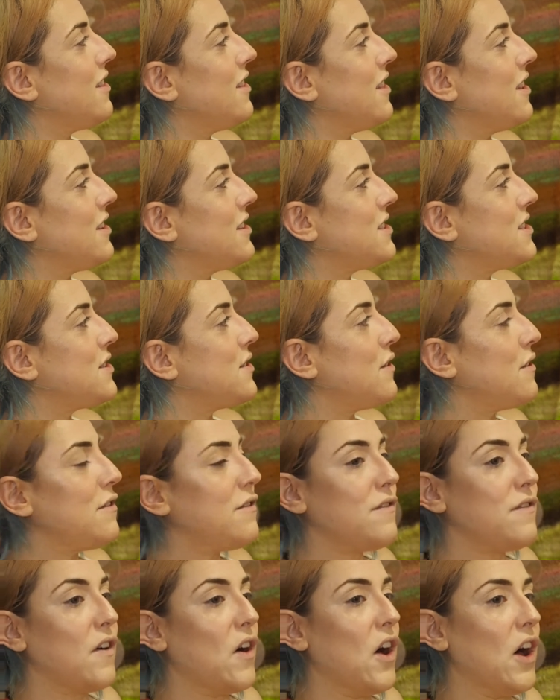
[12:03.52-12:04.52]
this
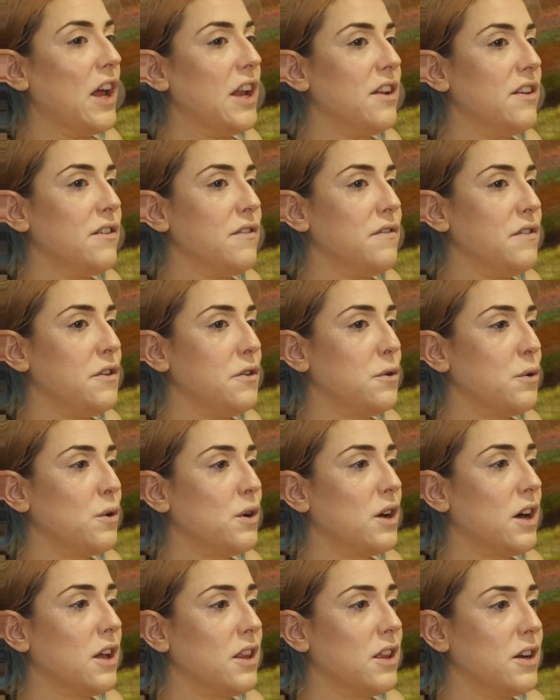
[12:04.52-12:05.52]
Fond of You
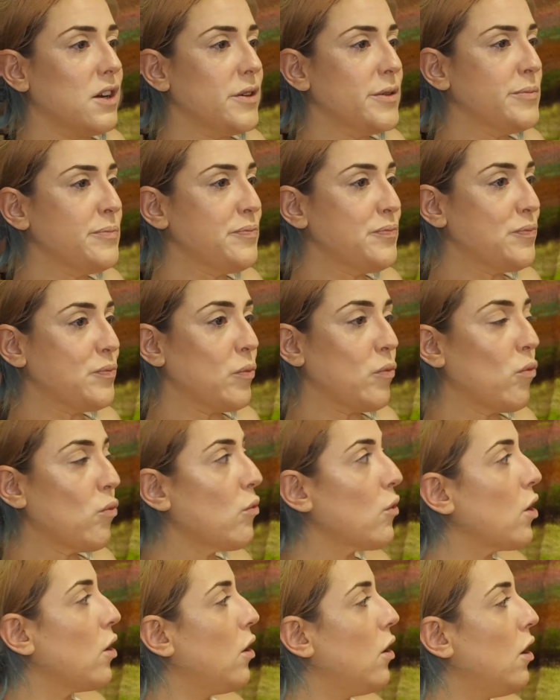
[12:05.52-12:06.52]
color
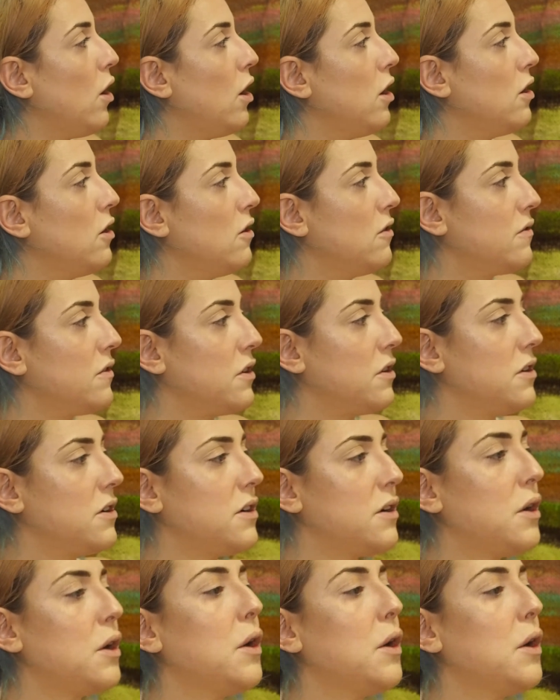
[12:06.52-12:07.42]
all over